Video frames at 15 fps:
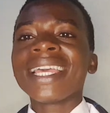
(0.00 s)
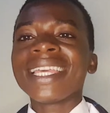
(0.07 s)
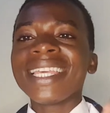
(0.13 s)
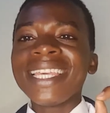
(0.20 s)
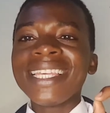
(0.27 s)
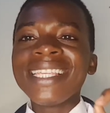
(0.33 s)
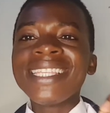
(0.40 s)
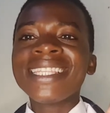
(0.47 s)

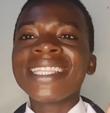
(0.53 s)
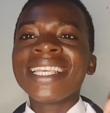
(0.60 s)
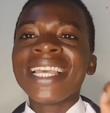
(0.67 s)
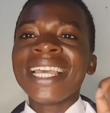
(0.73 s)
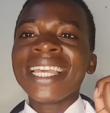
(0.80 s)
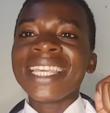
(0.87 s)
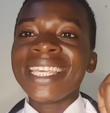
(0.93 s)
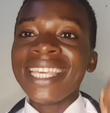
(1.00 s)
is
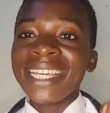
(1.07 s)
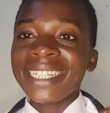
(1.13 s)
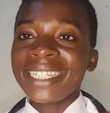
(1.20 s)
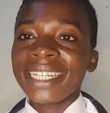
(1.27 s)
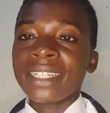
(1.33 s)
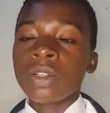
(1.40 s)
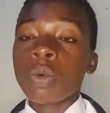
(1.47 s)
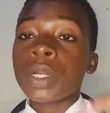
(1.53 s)

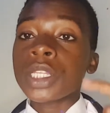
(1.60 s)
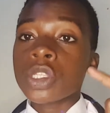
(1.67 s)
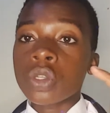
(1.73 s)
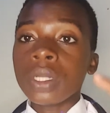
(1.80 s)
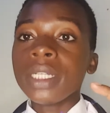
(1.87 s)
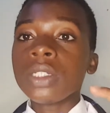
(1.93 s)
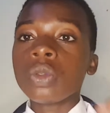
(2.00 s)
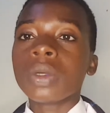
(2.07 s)
heated, when
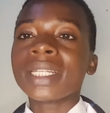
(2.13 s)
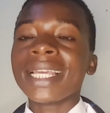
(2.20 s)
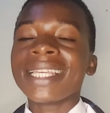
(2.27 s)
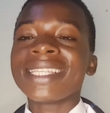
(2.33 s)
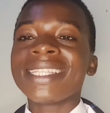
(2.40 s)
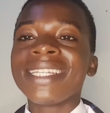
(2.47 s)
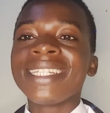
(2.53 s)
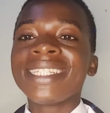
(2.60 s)
solid water
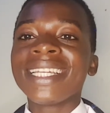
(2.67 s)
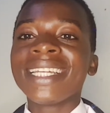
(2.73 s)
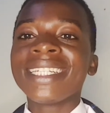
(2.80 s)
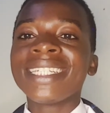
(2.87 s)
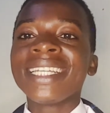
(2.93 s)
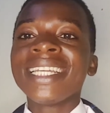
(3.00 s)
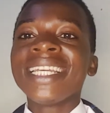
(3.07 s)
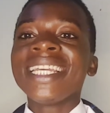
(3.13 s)
is
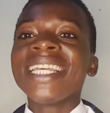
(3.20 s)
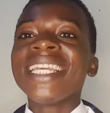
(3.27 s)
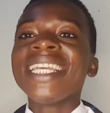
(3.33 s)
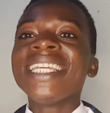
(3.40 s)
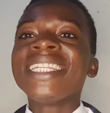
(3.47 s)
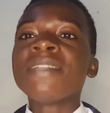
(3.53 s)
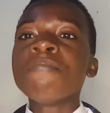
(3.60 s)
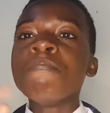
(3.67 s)
heated,
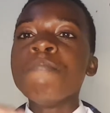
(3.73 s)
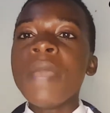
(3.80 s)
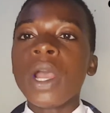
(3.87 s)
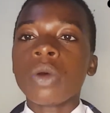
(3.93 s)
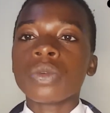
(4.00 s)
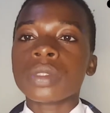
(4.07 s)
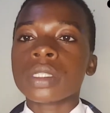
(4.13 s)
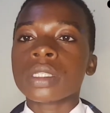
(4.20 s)
it
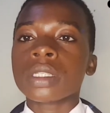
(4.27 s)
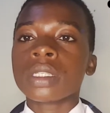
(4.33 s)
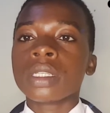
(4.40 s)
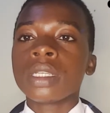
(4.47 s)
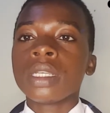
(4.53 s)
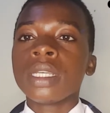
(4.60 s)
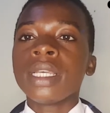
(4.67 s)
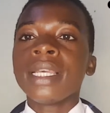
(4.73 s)
melts.
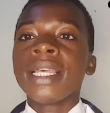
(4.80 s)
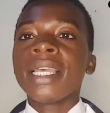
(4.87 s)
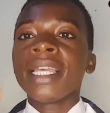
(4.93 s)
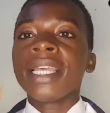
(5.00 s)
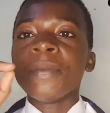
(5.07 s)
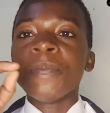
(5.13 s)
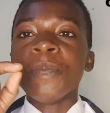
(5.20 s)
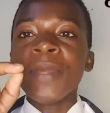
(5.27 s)

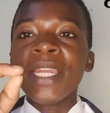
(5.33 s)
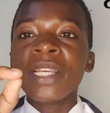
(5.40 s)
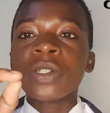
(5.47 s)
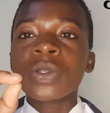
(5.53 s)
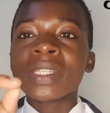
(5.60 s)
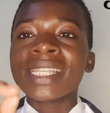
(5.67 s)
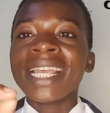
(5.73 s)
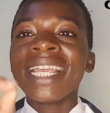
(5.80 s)
Meaning
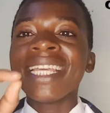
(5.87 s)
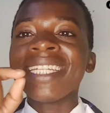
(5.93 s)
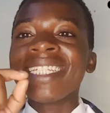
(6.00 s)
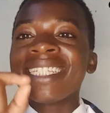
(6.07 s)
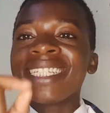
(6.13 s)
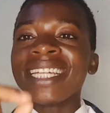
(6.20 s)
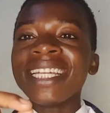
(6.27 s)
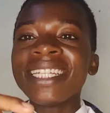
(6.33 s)
to say,
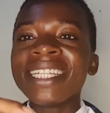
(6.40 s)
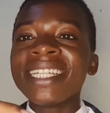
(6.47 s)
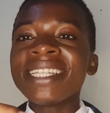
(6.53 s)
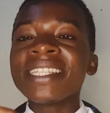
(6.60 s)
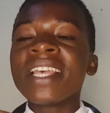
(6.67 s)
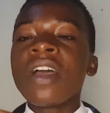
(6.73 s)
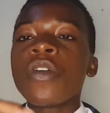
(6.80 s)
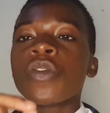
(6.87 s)
it
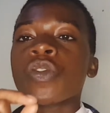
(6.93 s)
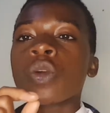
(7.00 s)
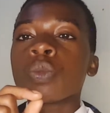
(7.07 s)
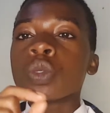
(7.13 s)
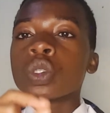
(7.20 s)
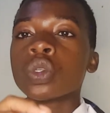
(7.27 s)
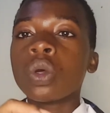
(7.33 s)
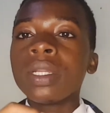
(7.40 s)
changes from
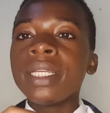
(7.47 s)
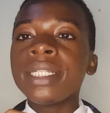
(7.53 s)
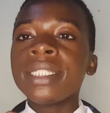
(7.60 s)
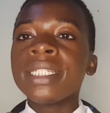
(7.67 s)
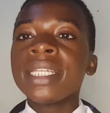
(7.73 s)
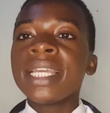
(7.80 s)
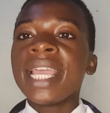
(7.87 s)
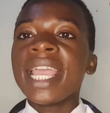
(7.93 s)
solid
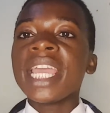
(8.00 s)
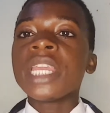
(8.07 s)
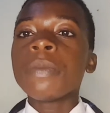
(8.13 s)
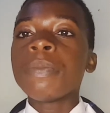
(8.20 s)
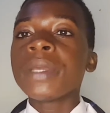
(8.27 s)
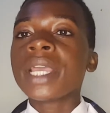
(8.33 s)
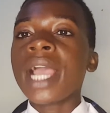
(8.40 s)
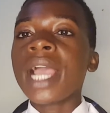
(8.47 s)
and
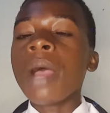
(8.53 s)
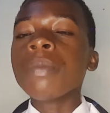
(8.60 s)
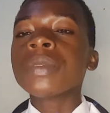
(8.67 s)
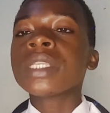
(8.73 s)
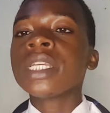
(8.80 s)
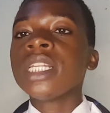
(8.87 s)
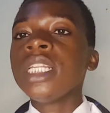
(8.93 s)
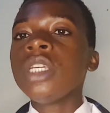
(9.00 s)

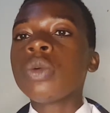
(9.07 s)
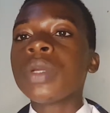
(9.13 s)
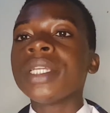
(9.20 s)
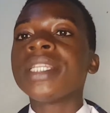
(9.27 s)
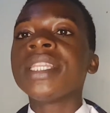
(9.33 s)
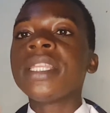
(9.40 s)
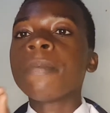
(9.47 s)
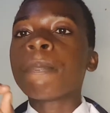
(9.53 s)
becomes
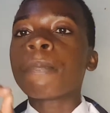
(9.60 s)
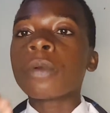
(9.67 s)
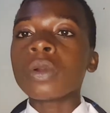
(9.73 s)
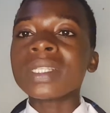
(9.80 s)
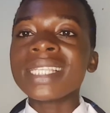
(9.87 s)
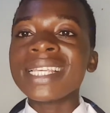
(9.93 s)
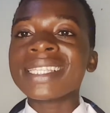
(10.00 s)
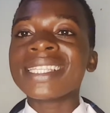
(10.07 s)
liquid. The
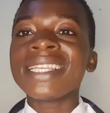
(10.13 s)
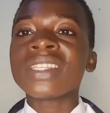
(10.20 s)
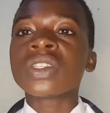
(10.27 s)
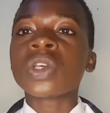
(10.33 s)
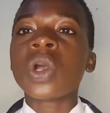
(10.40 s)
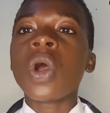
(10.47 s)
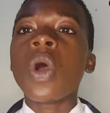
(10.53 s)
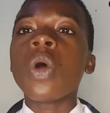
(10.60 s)
process is
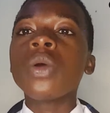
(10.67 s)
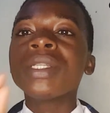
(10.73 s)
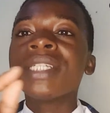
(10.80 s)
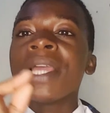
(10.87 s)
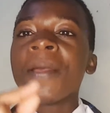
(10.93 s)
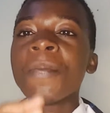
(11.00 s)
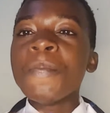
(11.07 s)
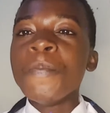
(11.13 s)

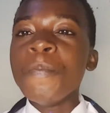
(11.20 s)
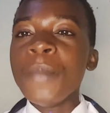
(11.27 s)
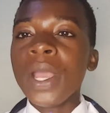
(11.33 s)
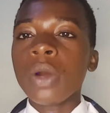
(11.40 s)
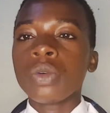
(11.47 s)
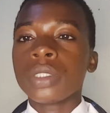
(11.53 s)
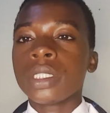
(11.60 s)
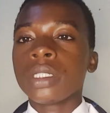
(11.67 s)
called
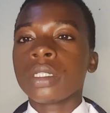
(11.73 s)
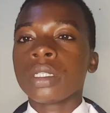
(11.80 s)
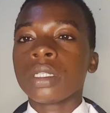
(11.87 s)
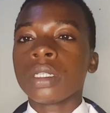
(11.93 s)
melting.